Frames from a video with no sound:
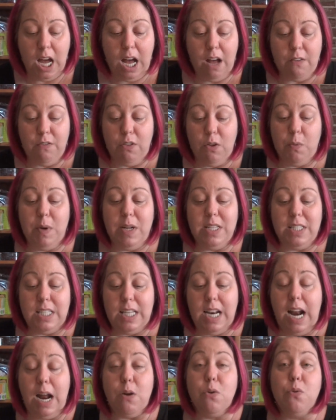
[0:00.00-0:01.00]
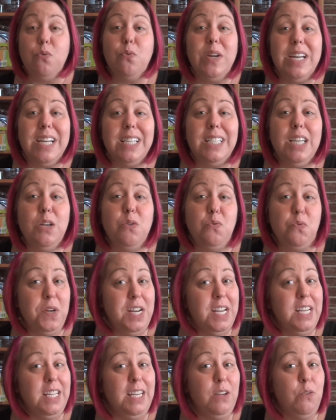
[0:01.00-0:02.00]
of the ones that I really,
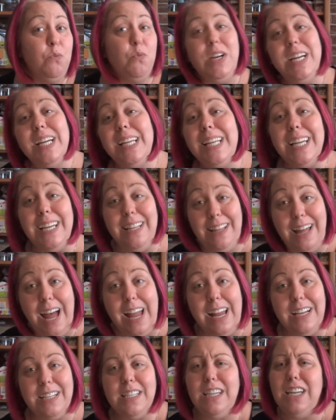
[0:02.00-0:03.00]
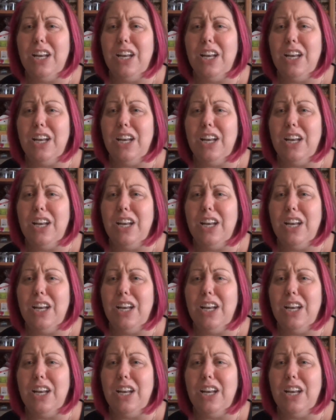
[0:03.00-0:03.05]
really, really liked.